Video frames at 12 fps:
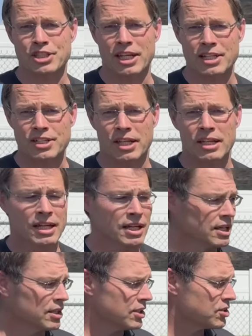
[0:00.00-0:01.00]
chest.
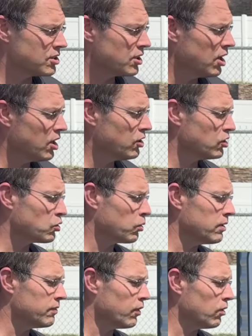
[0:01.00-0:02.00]
This is
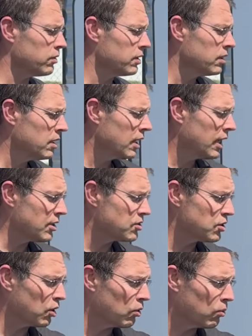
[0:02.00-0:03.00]
120 volt. And
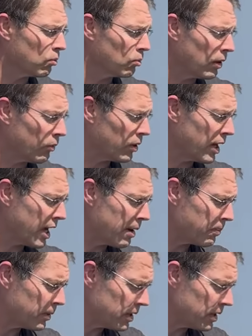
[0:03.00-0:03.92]
so what will happen